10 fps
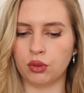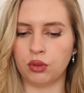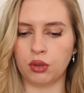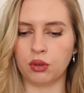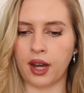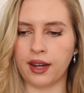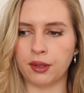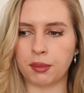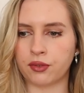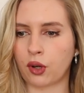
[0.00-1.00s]
Do you have
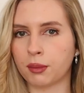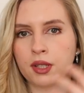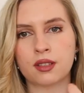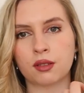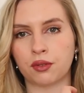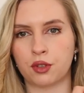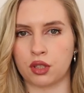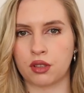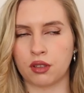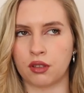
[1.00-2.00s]
a performance of
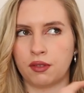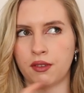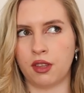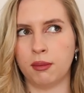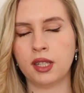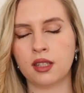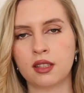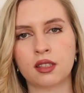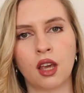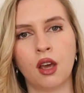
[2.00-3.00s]
just 15
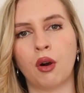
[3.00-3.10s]
minutes?